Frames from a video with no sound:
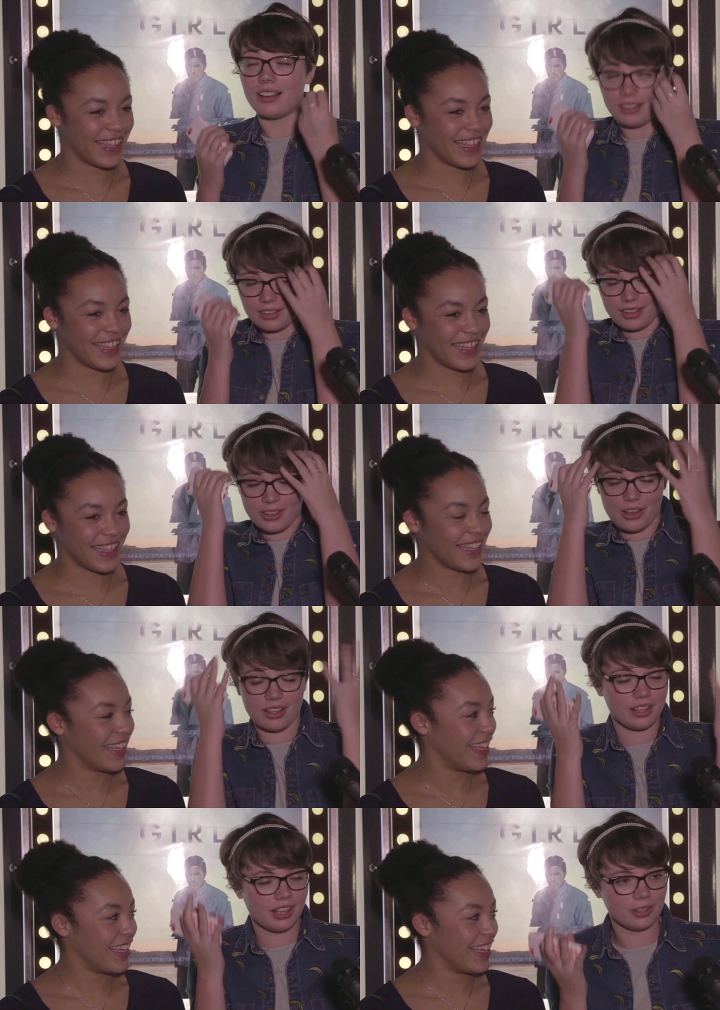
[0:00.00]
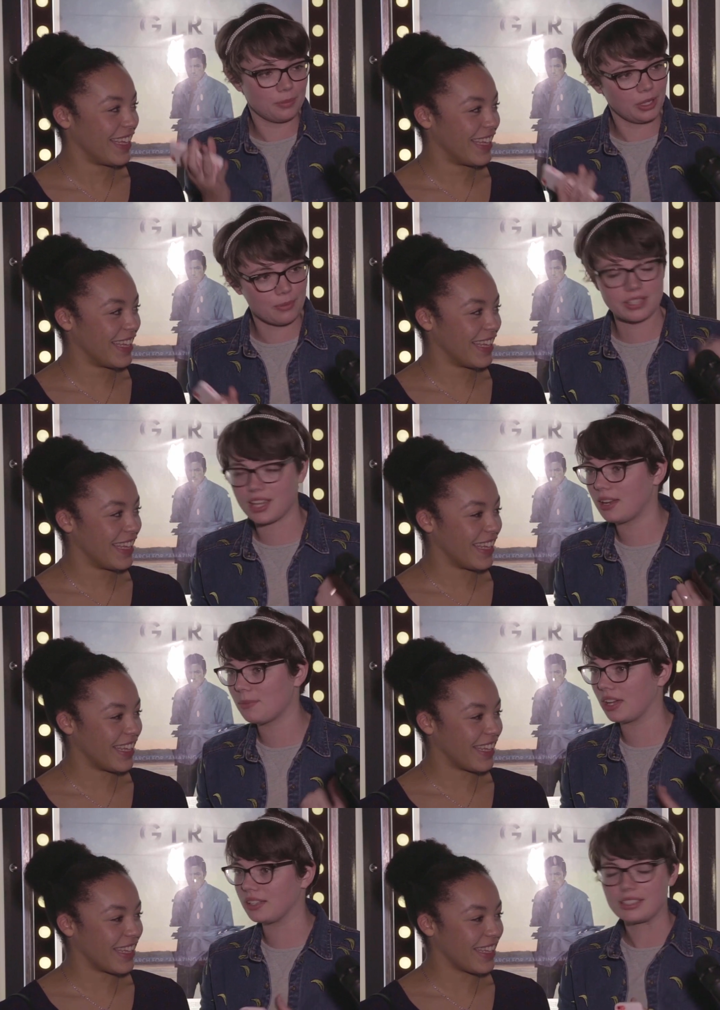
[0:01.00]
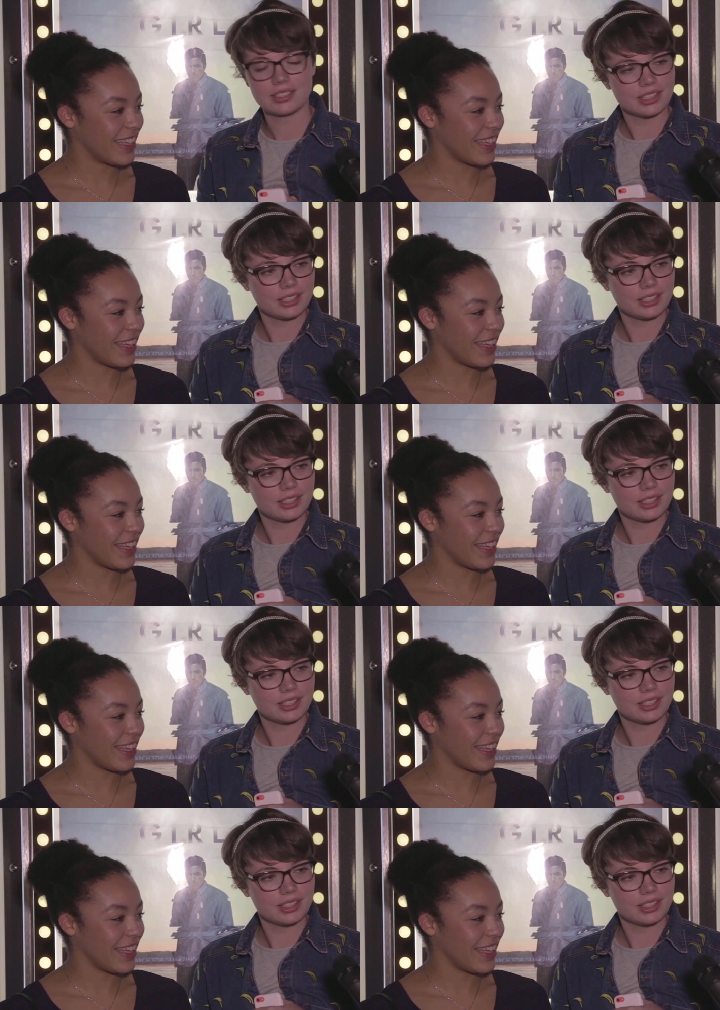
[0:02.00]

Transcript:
Speaker 1: It was so good. Oh, blew my tiny mind.